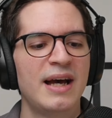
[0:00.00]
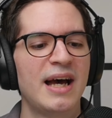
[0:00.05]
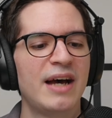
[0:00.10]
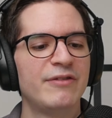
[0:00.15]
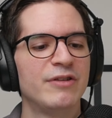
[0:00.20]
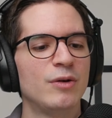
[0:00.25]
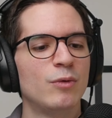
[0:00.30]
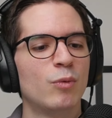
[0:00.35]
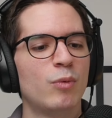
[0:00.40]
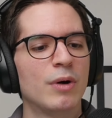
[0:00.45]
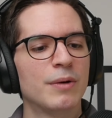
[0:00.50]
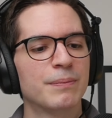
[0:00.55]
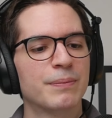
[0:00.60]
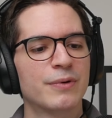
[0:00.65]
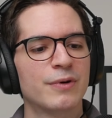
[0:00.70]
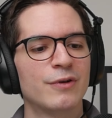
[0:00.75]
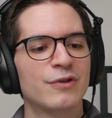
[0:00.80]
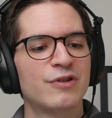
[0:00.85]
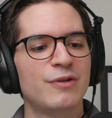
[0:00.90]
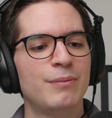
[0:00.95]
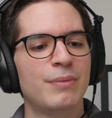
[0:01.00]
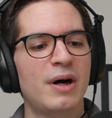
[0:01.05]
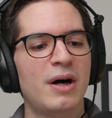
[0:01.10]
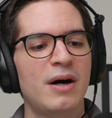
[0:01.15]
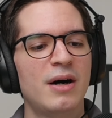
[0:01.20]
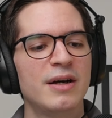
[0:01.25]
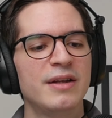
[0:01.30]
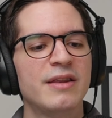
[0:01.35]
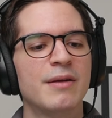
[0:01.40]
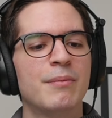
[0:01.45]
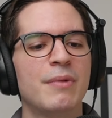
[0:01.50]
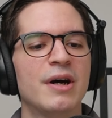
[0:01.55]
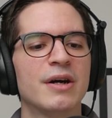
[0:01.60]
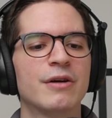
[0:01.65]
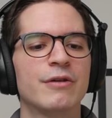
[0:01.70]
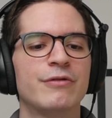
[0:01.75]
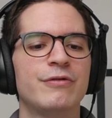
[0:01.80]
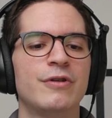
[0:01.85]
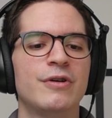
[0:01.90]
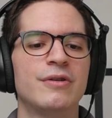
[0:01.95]
having one person behind the
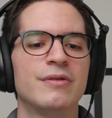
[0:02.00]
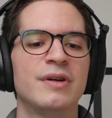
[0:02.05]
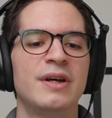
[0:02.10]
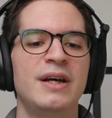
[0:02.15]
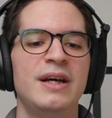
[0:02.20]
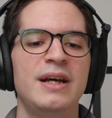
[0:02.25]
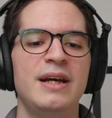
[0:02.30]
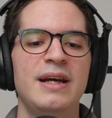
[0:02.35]
microphone